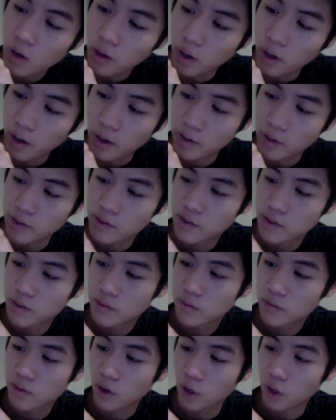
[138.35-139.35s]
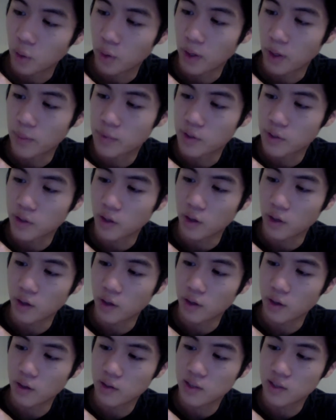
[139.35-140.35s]
all the way up
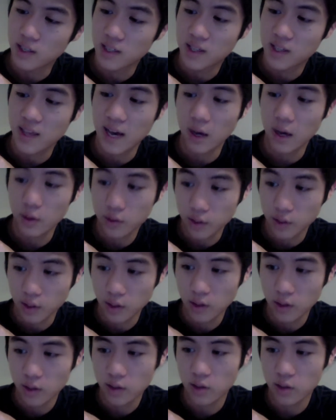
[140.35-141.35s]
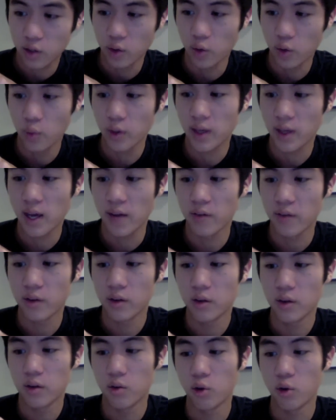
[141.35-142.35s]
to 6,000, so you really have an
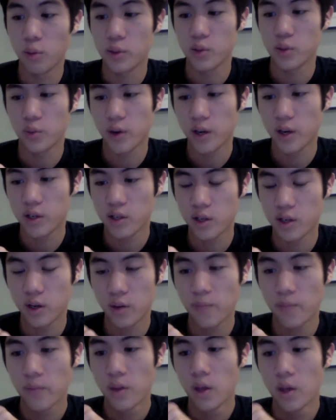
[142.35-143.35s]
enormous range here.